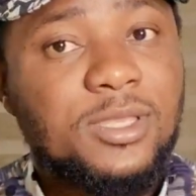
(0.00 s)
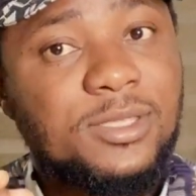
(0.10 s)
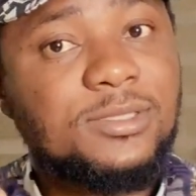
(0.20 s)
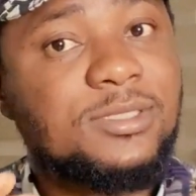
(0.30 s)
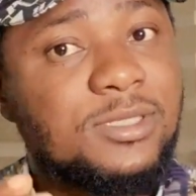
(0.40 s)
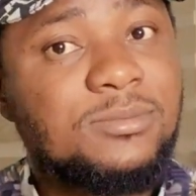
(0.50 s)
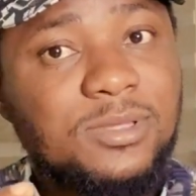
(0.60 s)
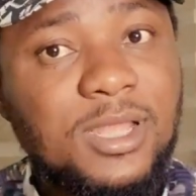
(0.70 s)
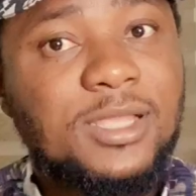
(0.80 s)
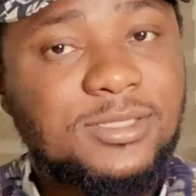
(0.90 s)
it seems
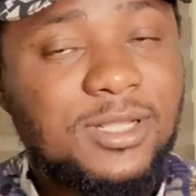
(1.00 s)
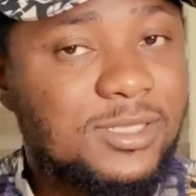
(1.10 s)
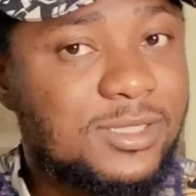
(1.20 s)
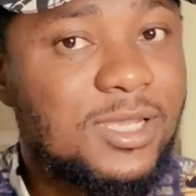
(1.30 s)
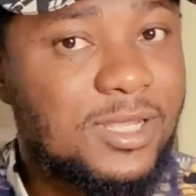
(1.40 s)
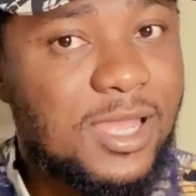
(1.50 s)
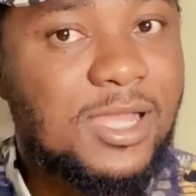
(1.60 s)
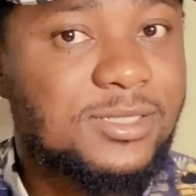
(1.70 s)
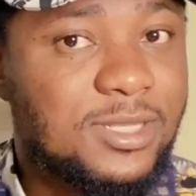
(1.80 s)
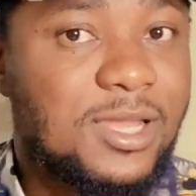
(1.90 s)
like Zlatan
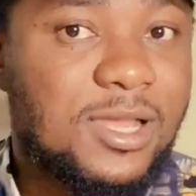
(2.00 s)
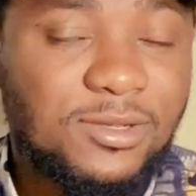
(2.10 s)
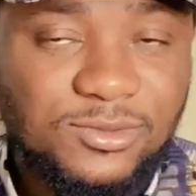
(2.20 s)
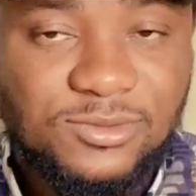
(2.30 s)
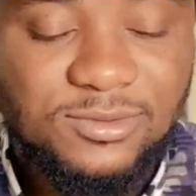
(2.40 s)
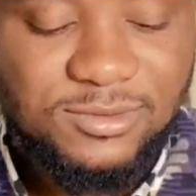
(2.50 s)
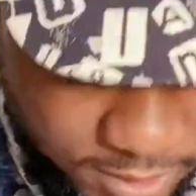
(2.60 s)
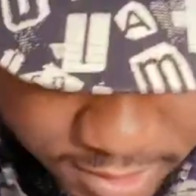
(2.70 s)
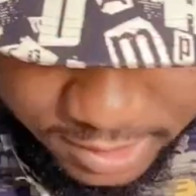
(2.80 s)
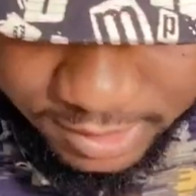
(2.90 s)
hacks that out.
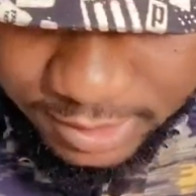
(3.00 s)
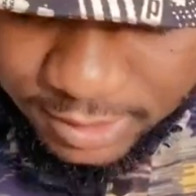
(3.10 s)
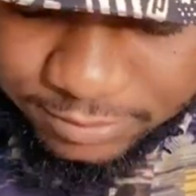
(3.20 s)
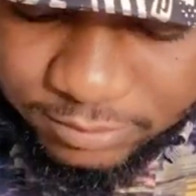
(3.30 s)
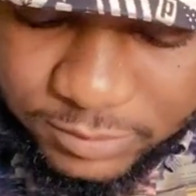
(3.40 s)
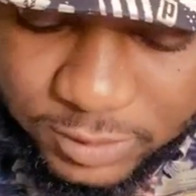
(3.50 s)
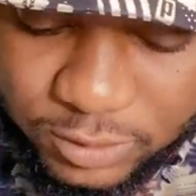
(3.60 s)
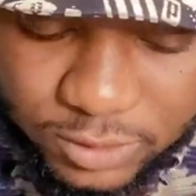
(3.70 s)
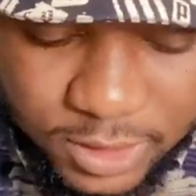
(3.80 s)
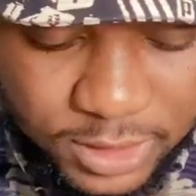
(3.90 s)

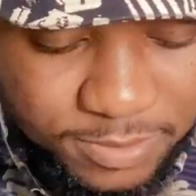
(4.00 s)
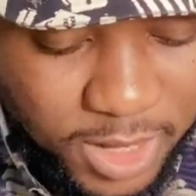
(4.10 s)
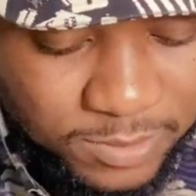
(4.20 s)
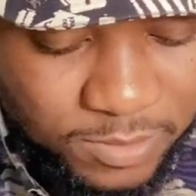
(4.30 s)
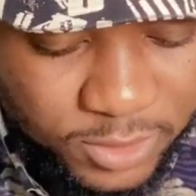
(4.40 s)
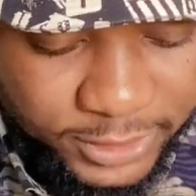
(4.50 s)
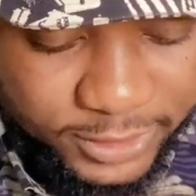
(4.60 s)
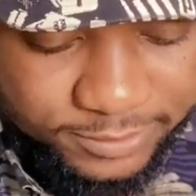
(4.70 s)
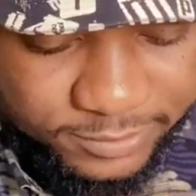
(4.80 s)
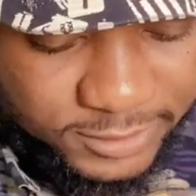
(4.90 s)
Talking about
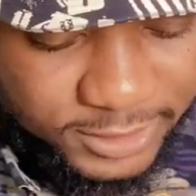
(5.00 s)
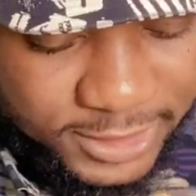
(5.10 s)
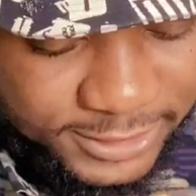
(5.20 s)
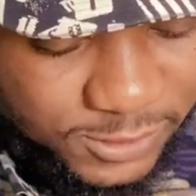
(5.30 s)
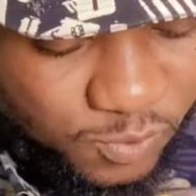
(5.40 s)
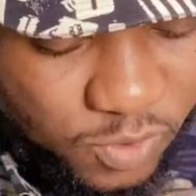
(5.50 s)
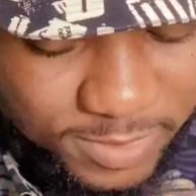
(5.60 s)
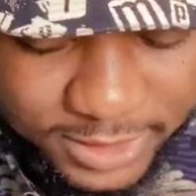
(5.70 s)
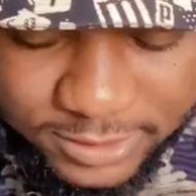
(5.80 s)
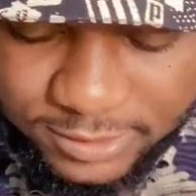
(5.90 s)
money, here's a
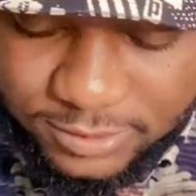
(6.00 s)
woman